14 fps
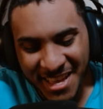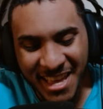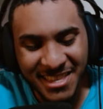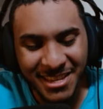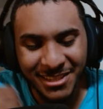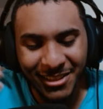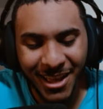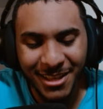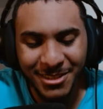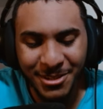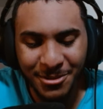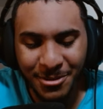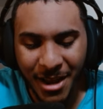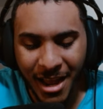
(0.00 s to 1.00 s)
the slot
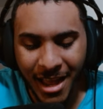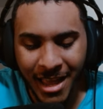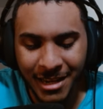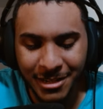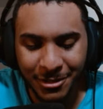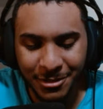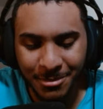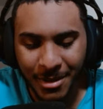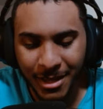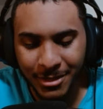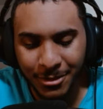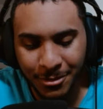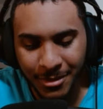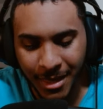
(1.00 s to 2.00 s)
2 AGL
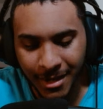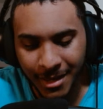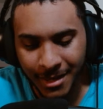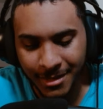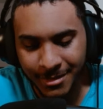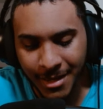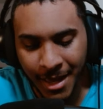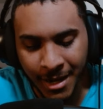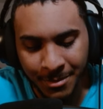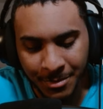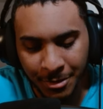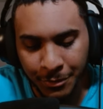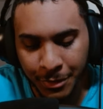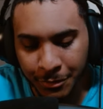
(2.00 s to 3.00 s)
Zamasu that has
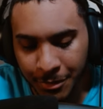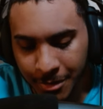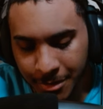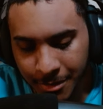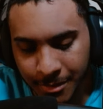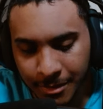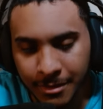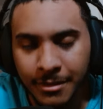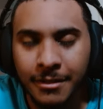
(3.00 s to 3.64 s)
enemy restrictions.